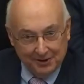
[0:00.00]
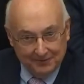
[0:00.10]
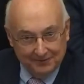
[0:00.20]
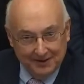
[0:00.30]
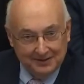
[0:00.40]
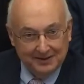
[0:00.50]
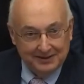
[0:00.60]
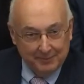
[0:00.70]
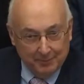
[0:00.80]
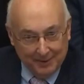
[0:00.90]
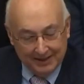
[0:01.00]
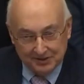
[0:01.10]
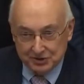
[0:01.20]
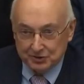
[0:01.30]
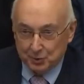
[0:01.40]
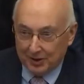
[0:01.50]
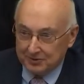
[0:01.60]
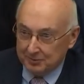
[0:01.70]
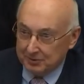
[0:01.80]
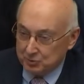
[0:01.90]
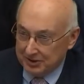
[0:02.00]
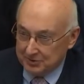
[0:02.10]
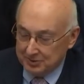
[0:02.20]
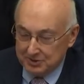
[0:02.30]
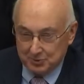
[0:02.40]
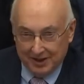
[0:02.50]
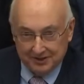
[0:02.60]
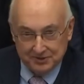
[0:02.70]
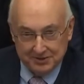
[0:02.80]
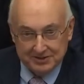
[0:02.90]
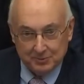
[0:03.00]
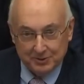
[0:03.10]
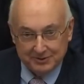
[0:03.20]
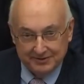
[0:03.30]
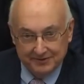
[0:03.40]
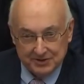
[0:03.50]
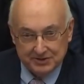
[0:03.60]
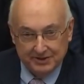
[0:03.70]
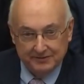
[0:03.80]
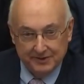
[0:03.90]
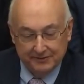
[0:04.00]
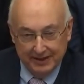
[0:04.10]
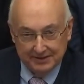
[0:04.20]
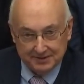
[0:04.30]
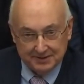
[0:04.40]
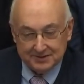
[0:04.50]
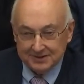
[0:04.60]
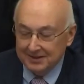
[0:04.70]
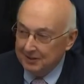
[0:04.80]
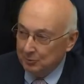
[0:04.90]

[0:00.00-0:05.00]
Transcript: Carfang, and I'm a managing director with Treasury Strategies. We're a division of Novantas.